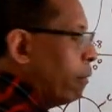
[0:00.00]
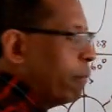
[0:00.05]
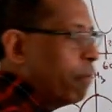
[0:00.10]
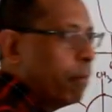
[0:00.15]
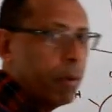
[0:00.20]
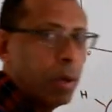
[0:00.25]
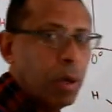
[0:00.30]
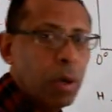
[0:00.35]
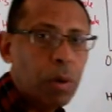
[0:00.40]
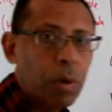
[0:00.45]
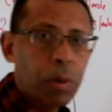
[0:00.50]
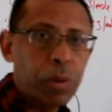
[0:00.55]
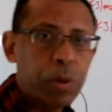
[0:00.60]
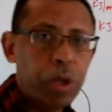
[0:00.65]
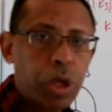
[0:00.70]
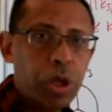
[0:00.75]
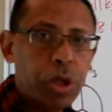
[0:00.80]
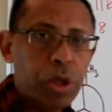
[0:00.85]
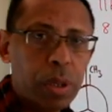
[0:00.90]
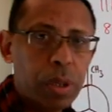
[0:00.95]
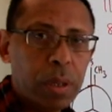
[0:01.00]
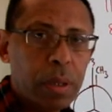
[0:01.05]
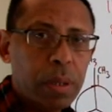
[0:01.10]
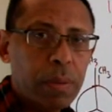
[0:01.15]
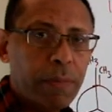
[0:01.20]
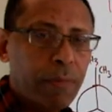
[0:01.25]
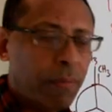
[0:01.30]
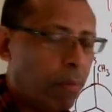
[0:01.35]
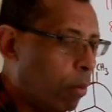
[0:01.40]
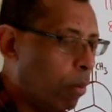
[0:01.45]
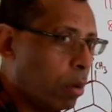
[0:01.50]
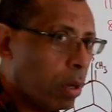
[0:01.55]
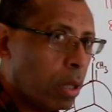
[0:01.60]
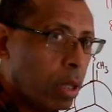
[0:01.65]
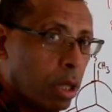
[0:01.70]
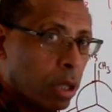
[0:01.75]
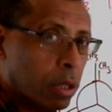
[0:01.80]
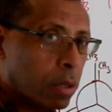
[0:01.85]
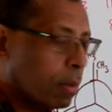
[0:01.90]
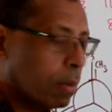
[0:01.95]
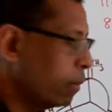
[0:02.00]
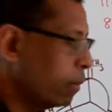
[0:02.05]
of rotation for each